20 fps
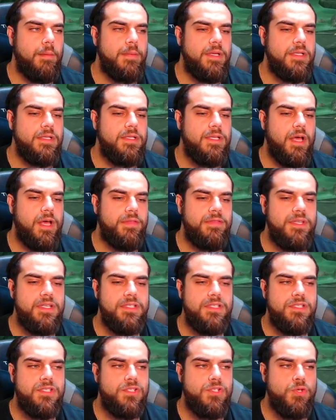
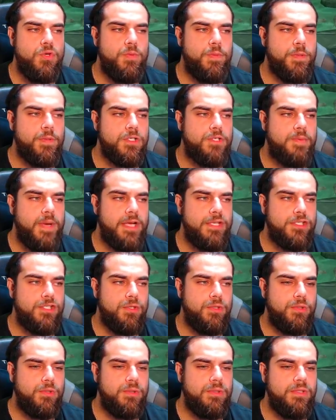Nothing super
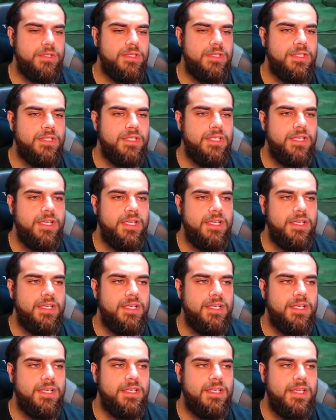special
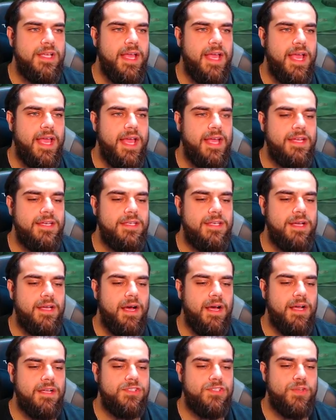
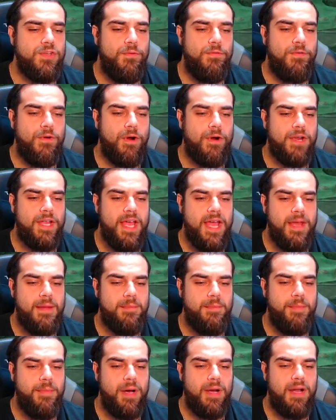and so far yet,
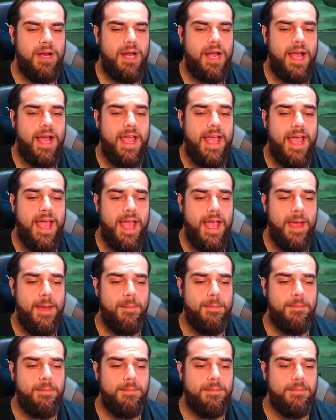but I
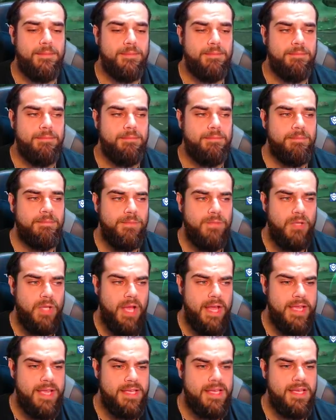am
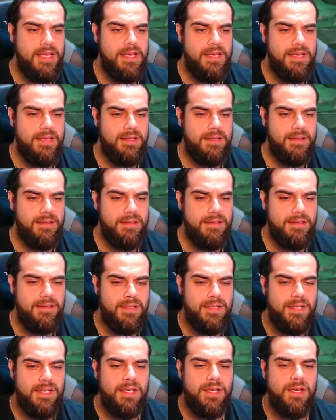liking
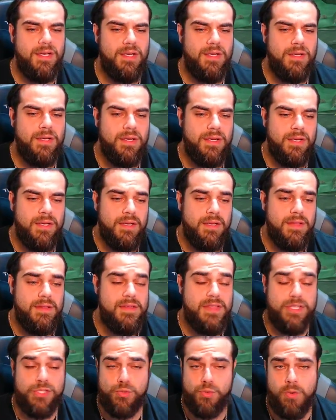
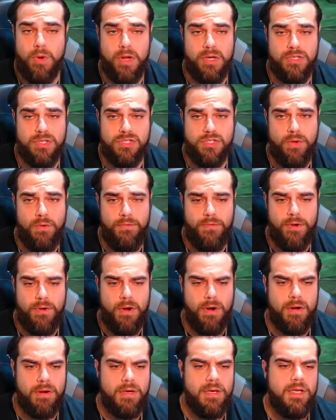this run so
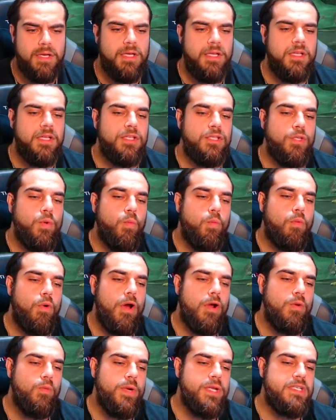far. The
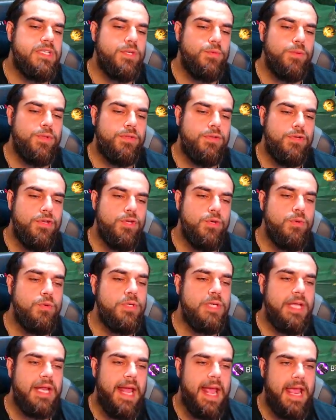run we did with
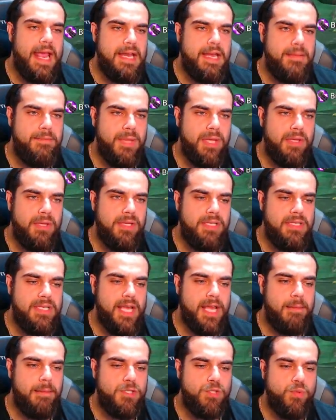Newt did 80 million
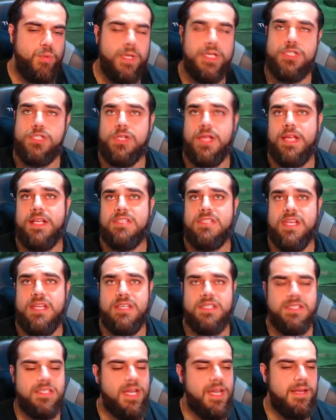damage, which, like I said,
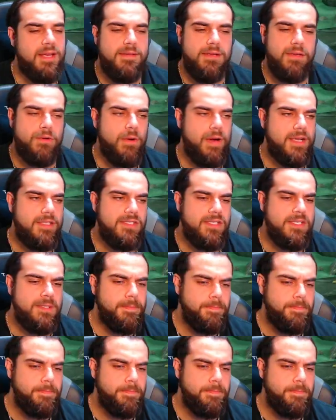isn't anything crazy.